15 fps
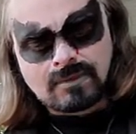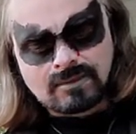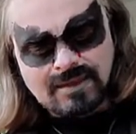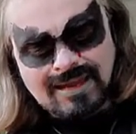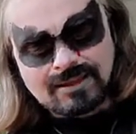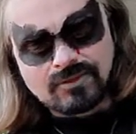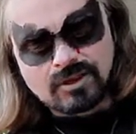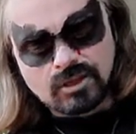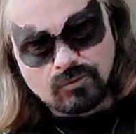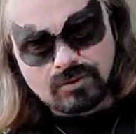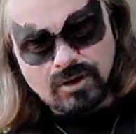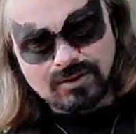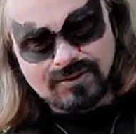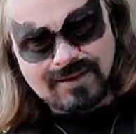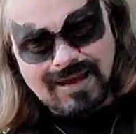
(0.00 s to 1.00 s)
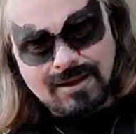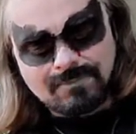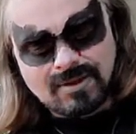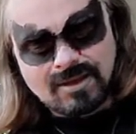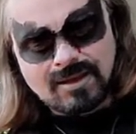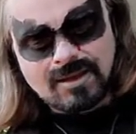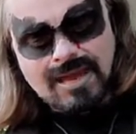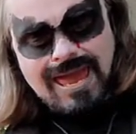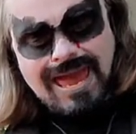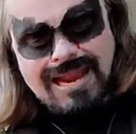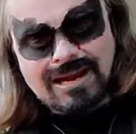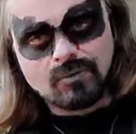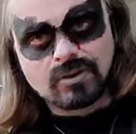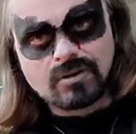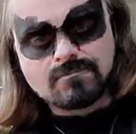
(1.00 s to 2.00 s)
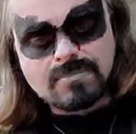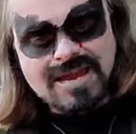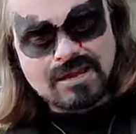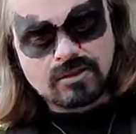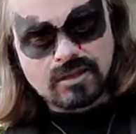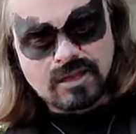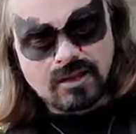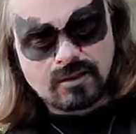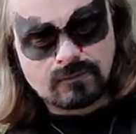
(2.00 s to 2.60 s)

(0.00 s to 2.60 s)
They had this one on tap, and it was amazing.